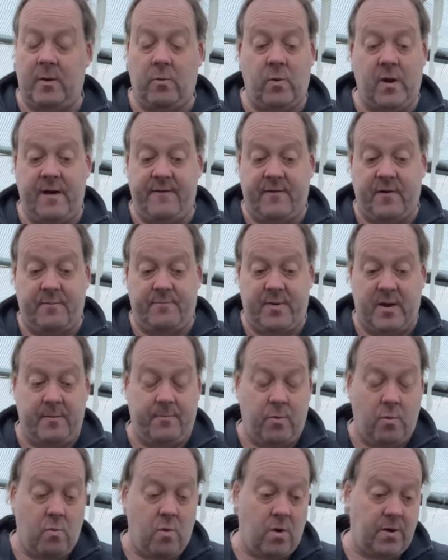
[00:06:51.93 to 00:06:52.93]
whatever
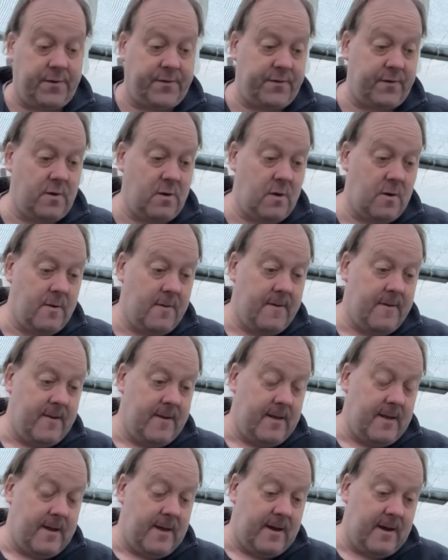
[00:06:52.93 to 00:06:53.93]
people want,
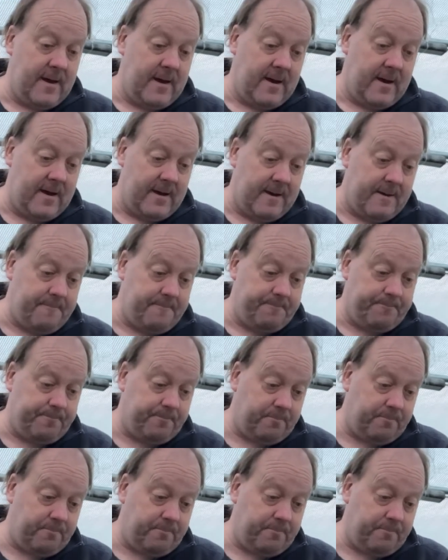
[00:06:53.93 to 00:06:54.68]
and